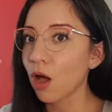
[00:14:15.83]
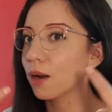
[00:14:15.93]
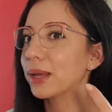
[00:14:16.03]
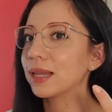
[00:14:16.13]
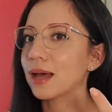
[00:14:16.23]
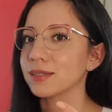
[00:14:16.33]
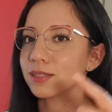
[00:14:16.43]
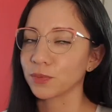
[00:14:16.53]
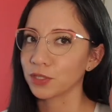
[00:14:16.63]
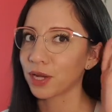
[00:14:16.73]
on my
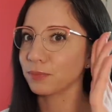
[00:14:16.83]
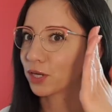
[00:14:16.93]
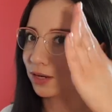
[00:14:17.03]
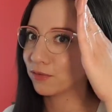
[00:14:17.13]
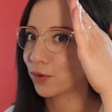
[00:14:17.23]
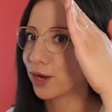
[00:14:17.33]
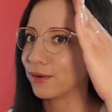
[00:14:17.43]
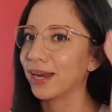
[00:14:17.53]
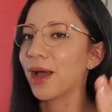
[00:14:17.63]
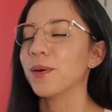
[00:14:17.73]
glasses, which I'm trying to avoid
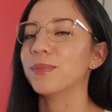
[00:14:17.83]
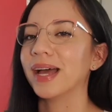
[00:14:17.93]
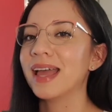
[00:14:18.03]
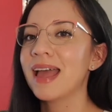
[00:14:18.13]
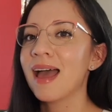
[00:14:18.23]
right now, but